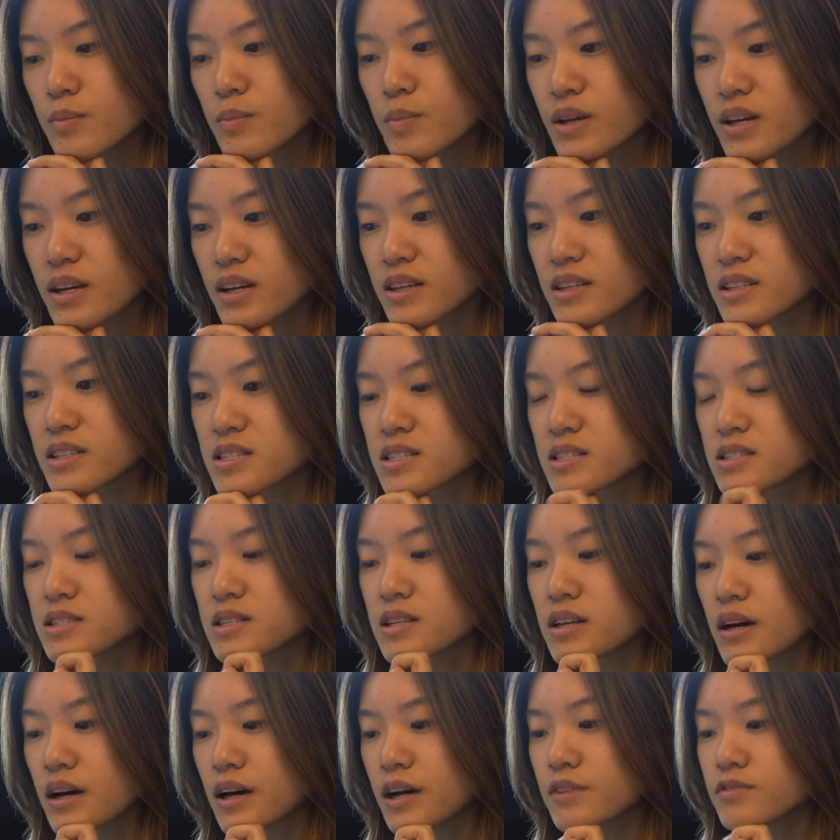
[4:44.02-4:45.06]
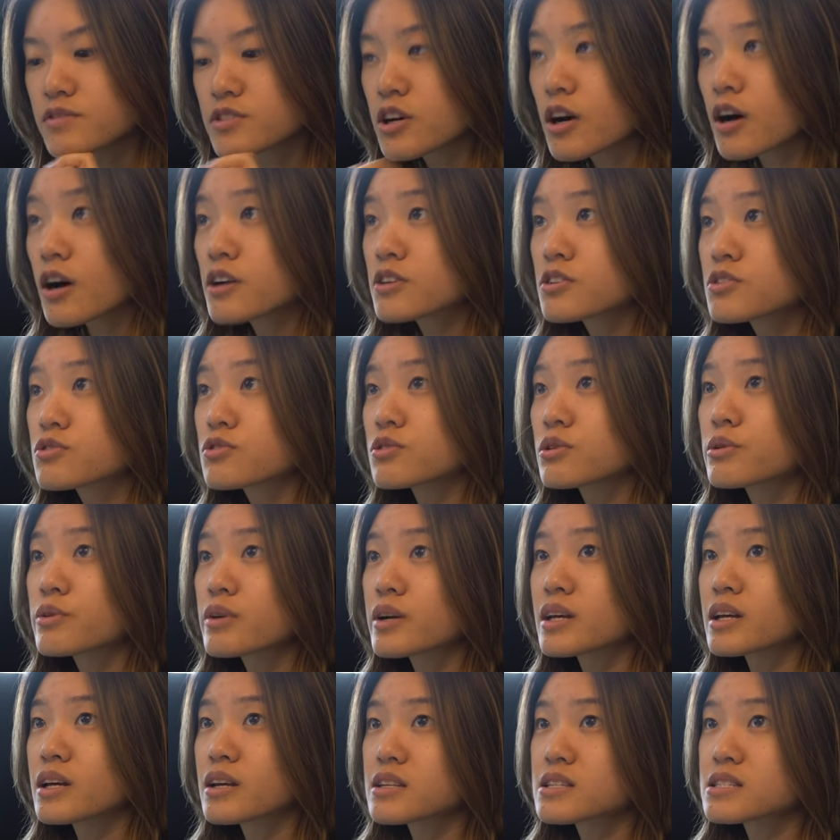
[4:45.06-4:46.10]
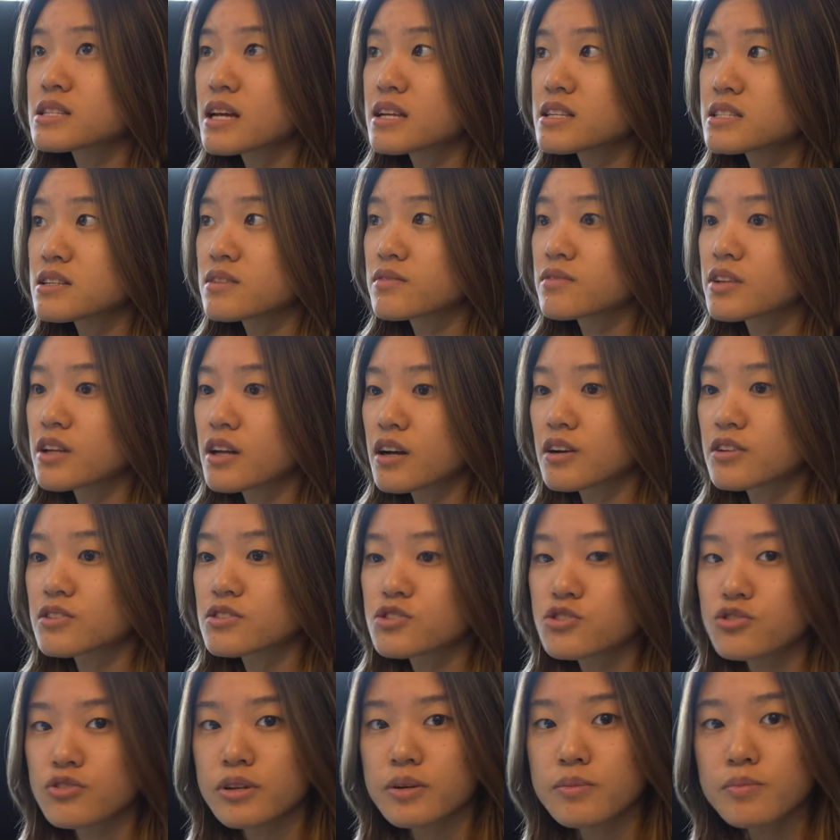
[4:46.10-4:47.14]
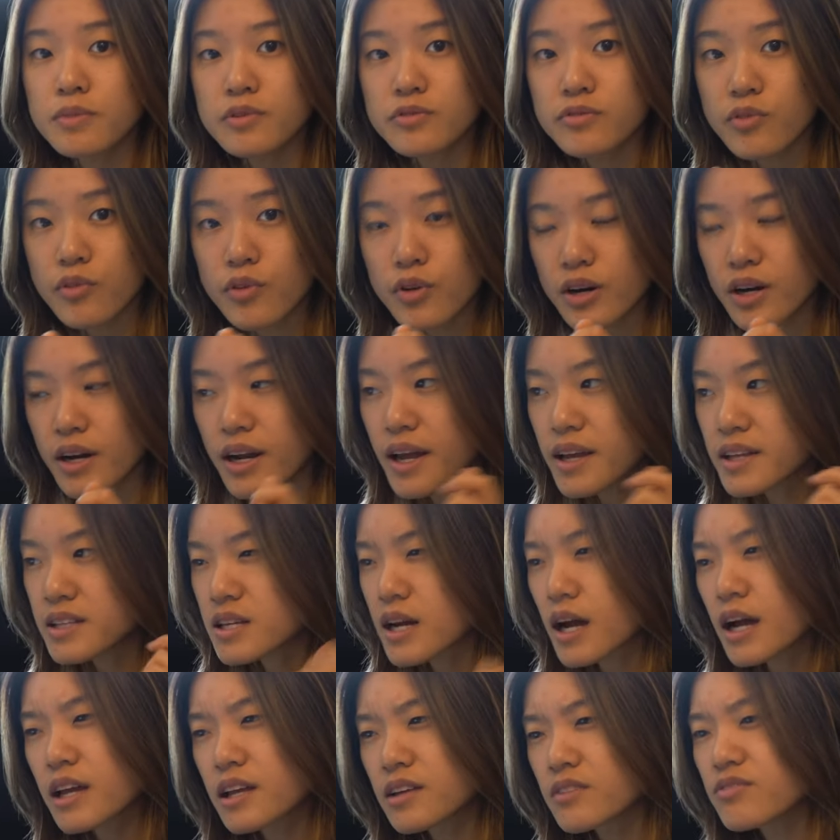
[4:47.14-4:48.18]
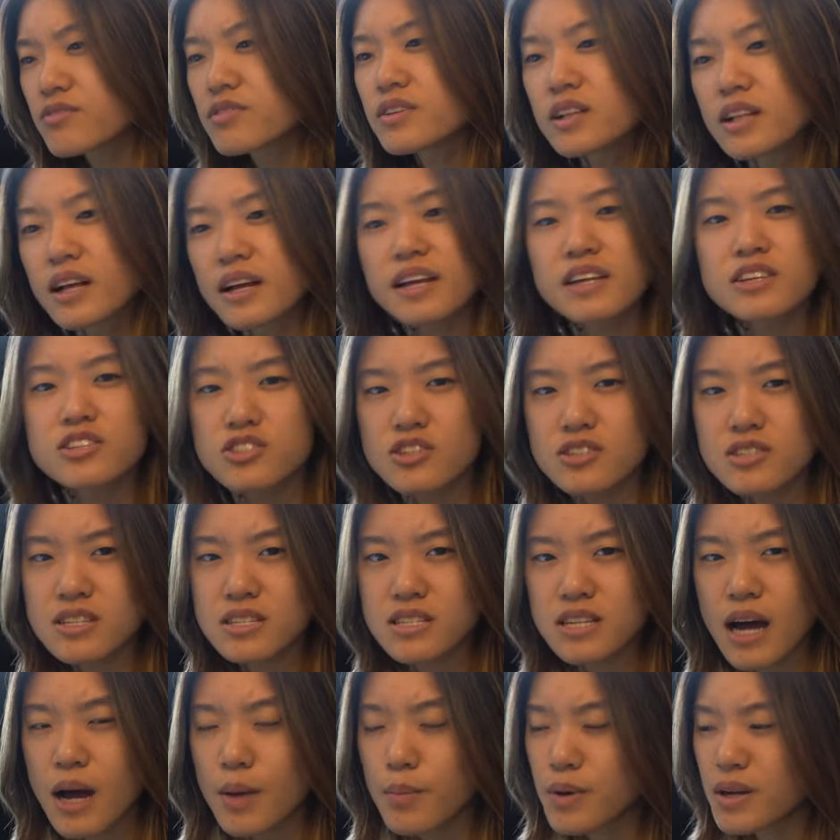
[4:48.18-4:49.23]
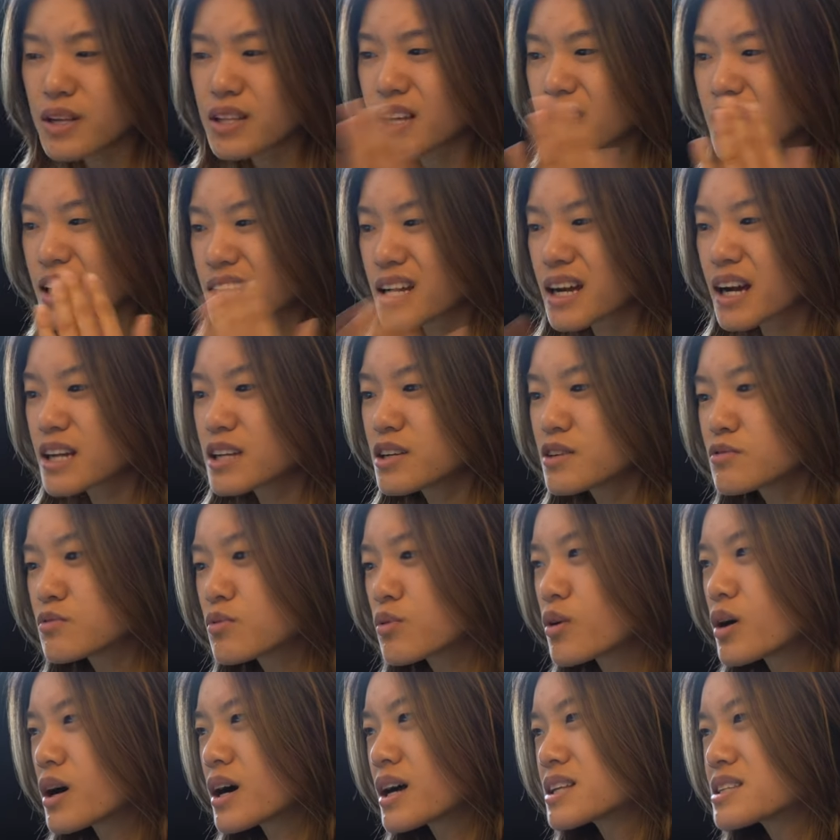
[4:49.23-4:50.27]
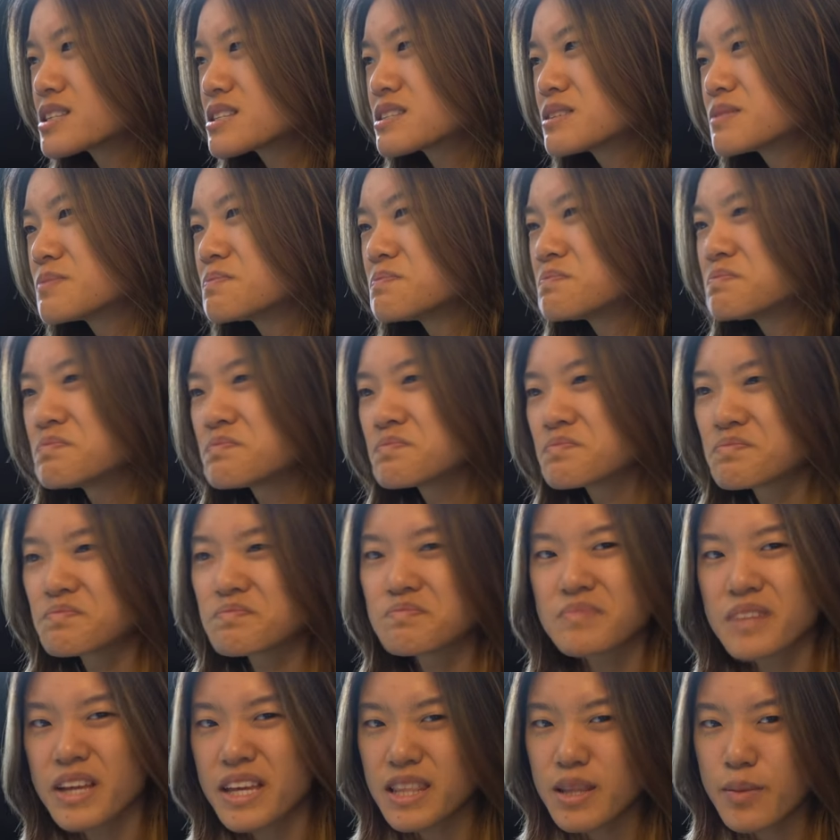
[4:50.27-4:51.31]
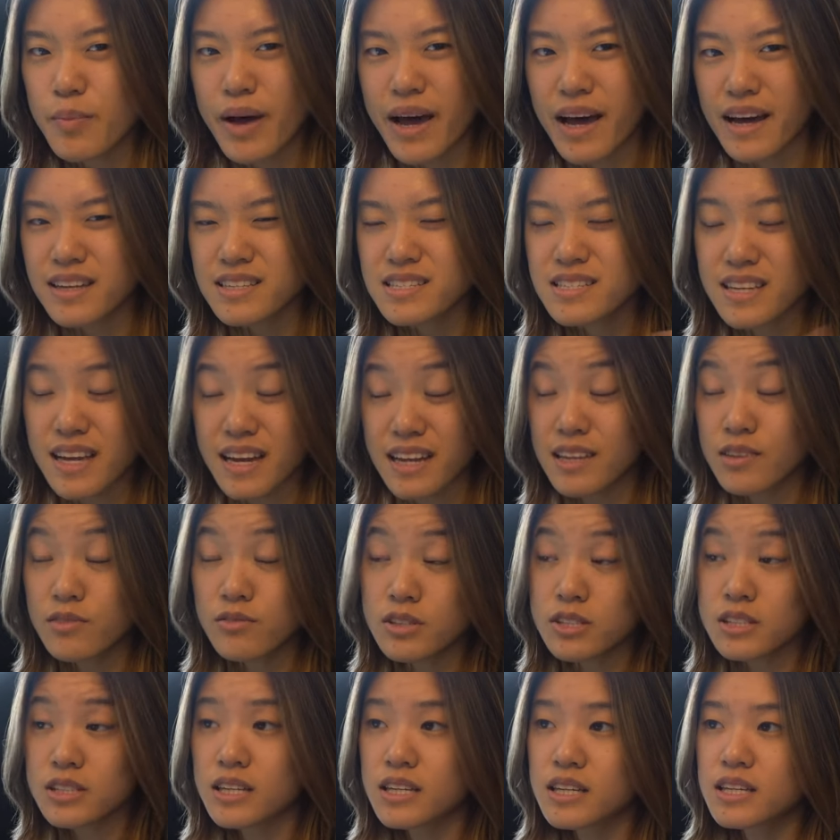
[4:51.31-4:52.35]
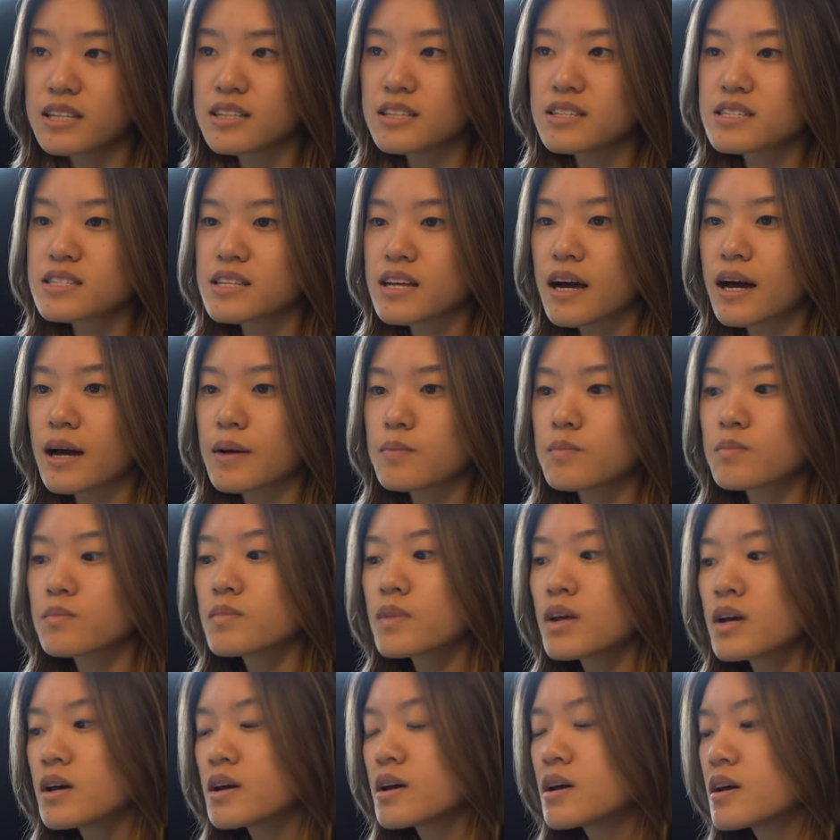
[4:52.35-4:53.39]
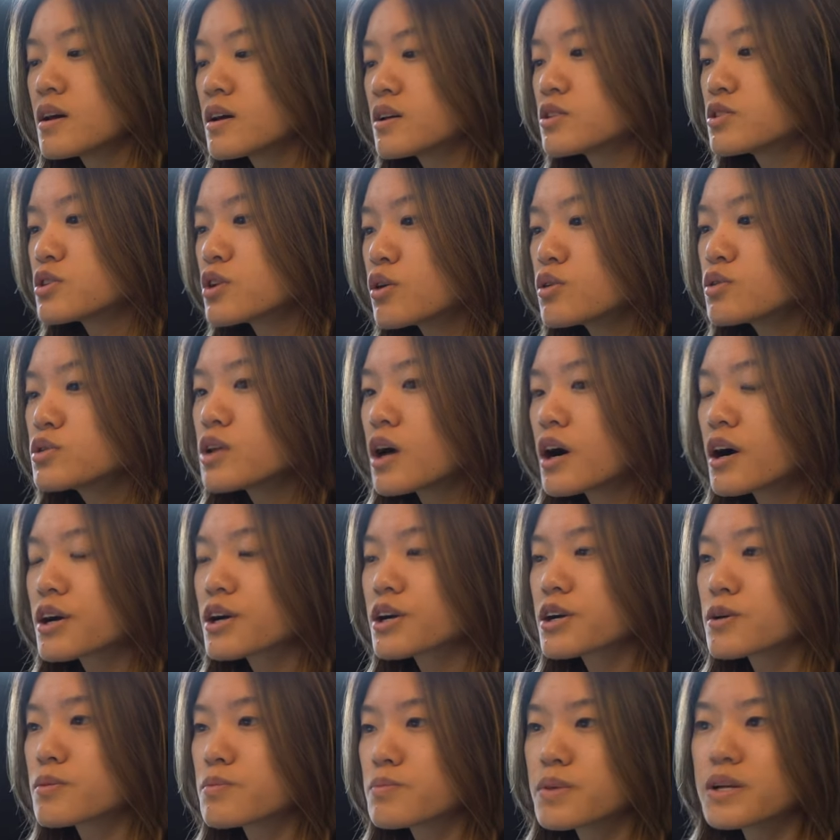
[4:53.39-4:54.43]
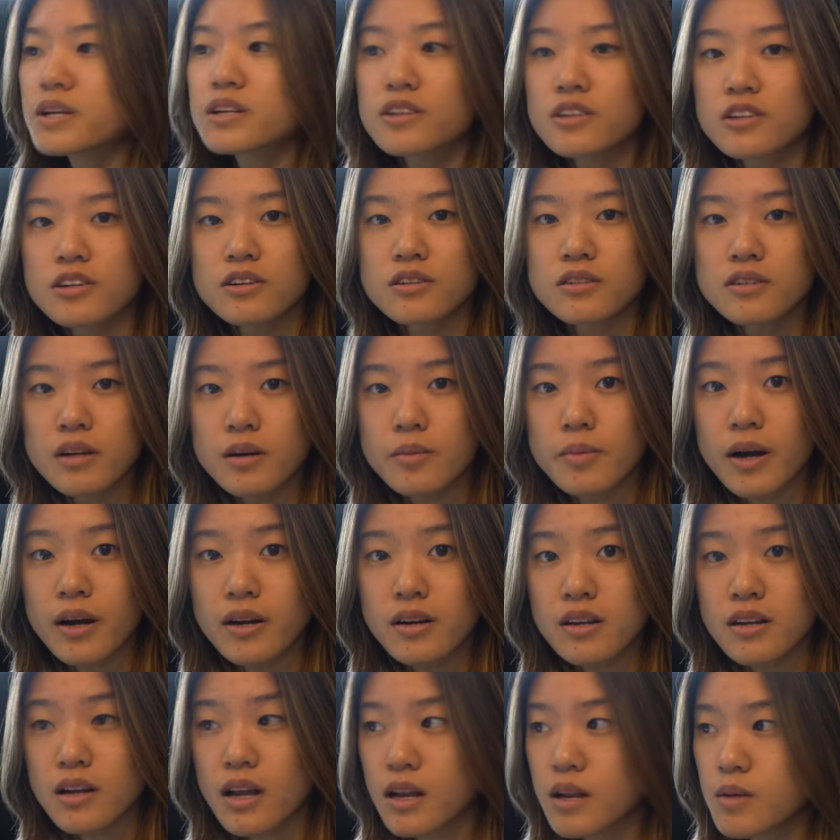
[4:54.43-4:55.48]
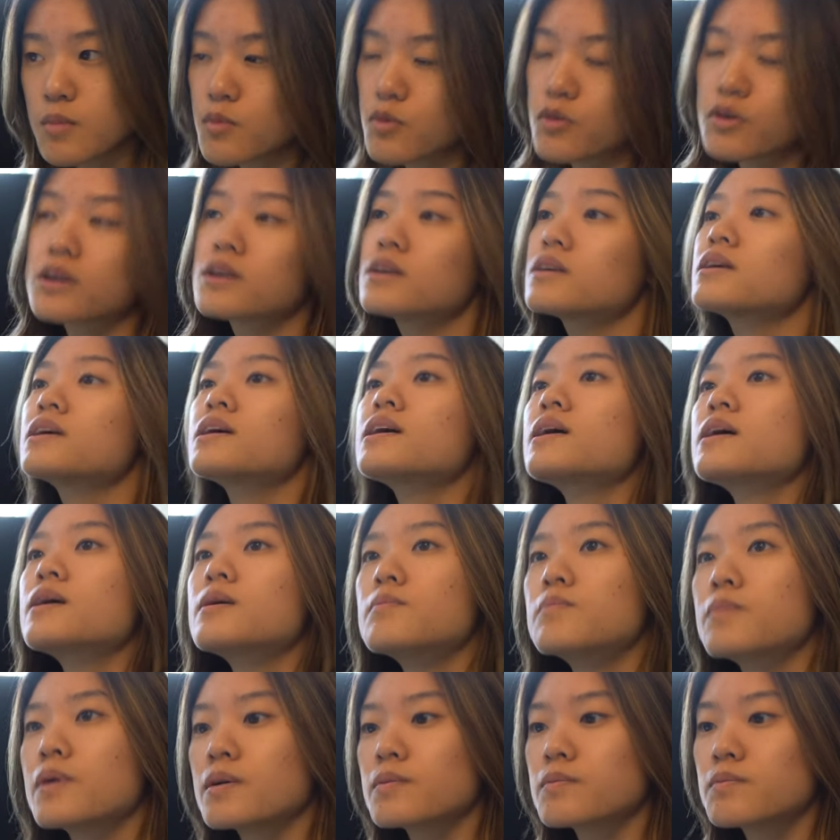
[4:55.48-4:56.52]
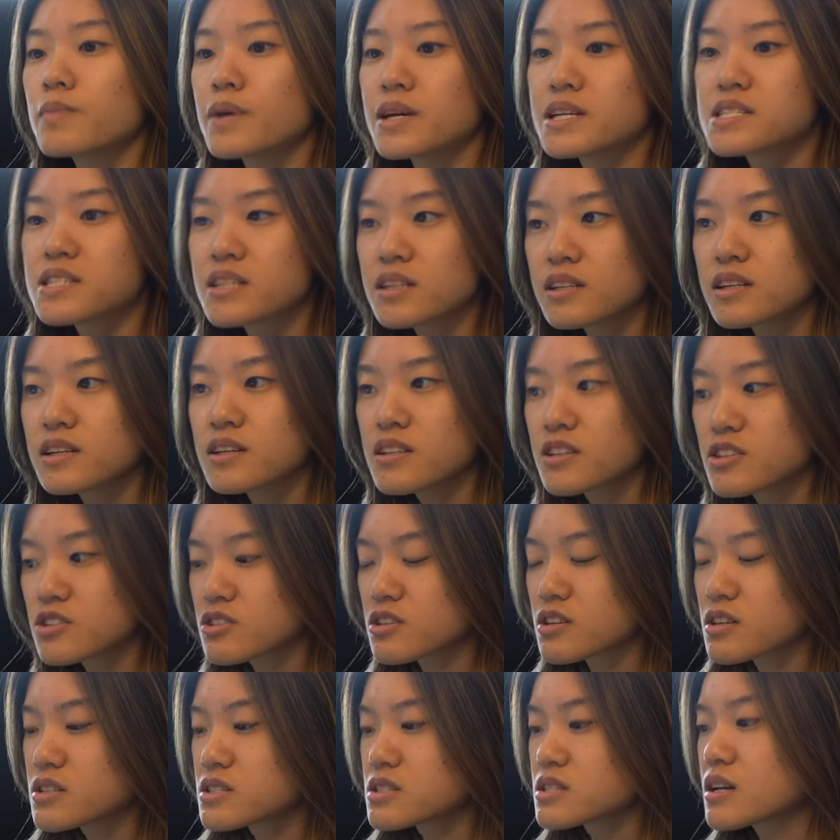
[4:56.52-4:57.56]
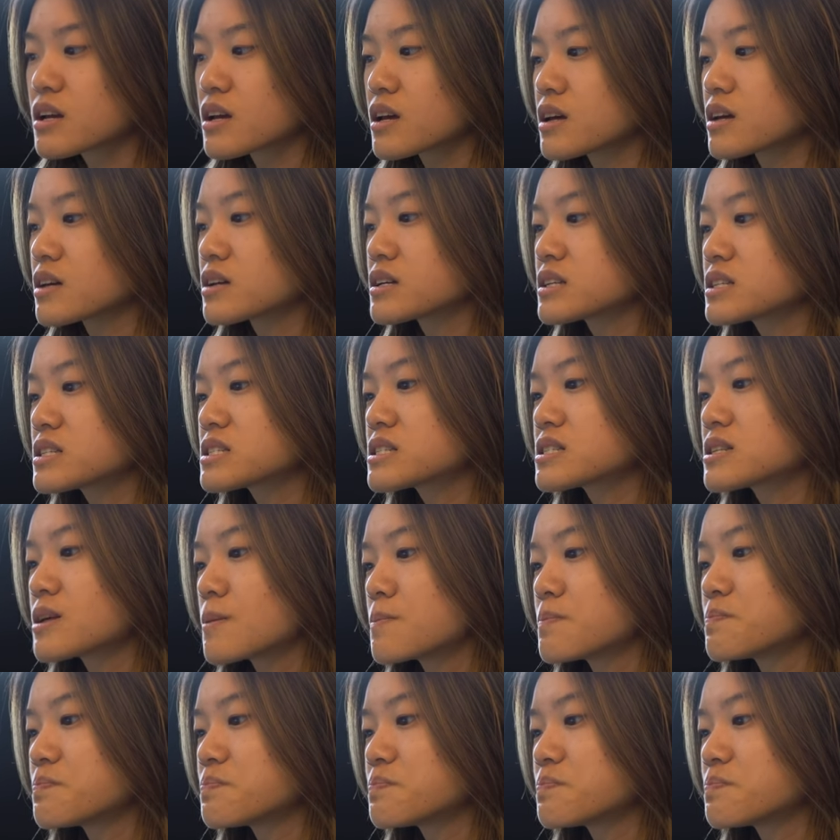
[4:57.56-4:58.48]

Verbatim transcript: because I've talked through it extensively on stream before, and I feel like it's just a topic that I kind of want in the past, and it really is. I'm no longer bitter about it anymore, but basically the gist is